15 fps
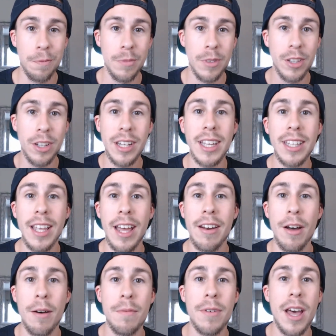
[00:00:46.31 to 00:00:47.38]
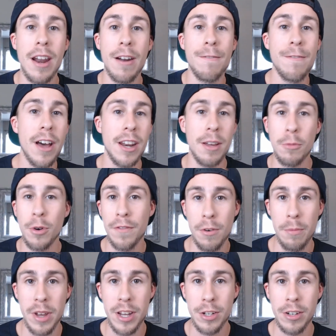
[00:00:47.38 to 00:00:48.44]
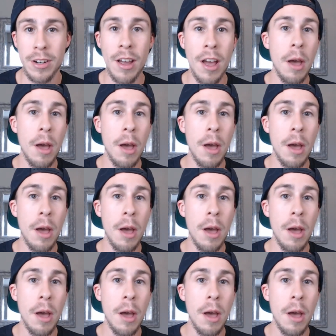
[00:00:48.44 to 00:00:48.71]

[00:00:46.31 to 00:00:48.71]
looking that up, kind of finding more information.